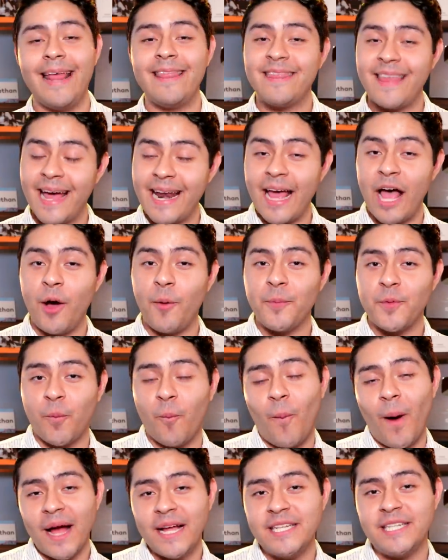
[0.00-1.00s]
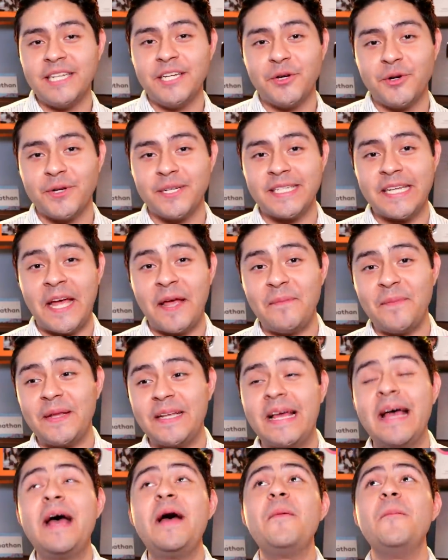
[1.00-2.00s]
and that helped YG
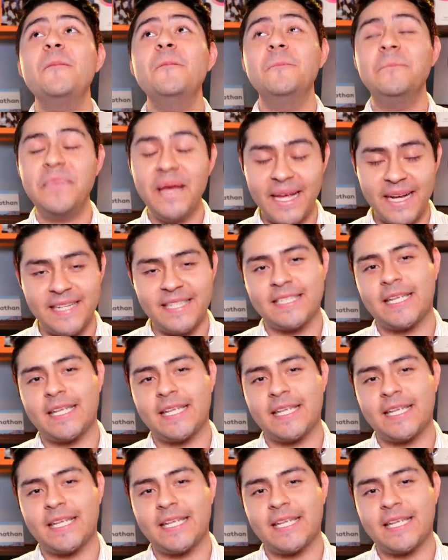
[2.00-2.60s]
Entertainment big